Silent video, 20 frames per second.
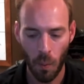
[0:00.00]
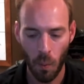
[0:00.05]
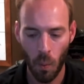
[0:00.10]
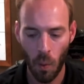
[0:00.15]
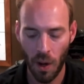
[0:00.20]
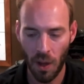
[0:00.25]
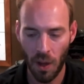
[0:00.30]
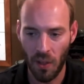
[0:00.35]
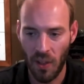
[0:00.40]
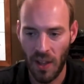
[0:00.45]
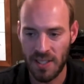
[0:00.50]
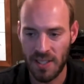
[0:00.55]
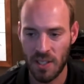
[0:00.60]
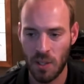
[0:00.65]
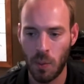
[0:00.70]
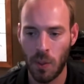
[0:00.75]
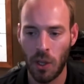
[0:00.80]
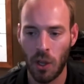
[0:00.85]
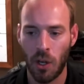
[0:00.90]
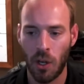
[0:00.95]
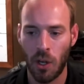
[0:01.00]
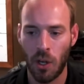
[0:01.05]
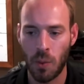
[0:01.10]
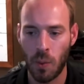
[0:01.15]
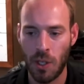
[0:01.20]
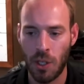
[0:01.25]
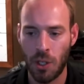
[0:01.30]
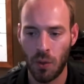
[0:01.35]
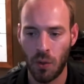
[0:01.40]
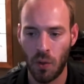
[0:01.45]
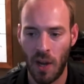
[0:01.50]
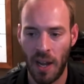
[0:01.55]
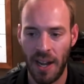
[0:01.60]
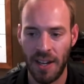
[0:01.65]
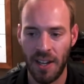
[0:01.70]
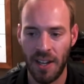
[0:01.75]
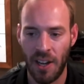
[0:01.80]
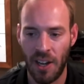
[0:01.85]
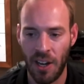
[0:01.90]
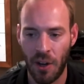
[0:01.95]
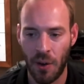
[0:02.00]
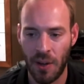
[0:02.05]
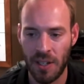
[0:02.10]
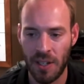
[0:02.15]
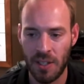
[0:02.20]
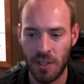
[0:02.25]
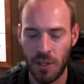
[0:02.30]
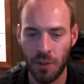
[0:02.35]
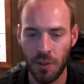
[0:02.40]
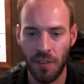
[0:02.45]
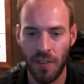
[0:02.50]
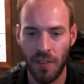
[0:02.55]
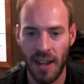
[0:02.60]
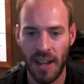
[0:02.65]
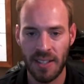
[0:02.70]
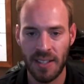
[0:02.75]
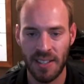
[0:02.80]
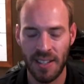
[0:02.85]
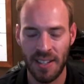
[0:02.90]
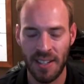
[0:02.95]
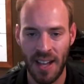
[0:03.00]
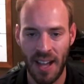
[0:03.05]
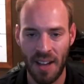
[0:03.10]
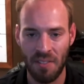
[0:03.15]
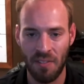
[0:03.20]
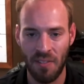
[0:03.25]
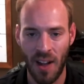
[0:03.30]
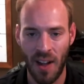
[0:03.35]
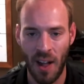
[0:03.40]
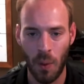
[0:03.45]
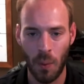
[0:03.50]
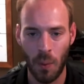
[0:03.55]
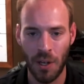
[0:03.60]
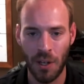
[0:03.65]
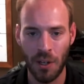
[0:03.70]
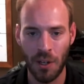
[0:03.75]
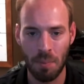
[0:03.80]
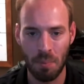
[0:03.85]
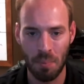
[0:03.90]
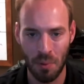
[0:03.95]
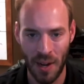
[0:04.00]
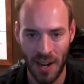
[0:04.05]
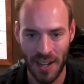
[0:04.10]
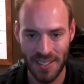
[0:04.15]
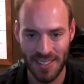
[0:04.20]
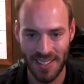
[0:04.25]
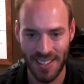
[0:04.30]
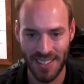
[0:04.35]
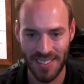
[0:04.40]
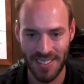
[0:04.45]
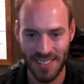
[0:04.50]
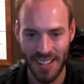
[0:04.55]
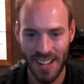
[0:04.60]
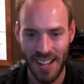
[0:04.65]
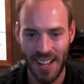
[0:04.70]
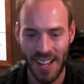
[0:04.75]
One of the lessons we learned is we tried hiring too fast and not following a good process